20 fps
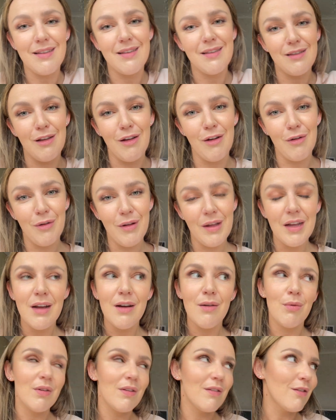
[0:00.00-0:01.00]
So
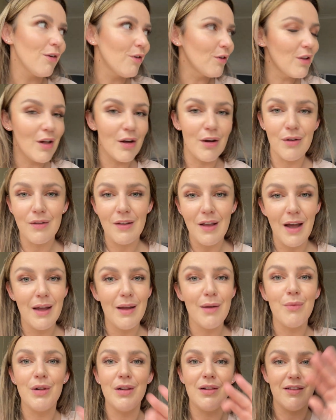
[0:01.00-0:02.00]
we're so close.
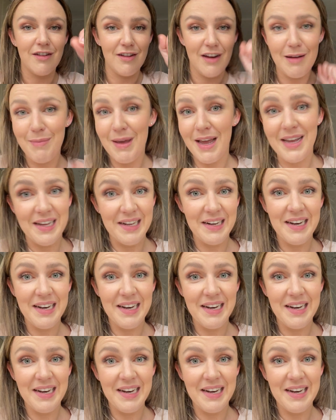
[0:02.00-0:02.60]
I will check back in.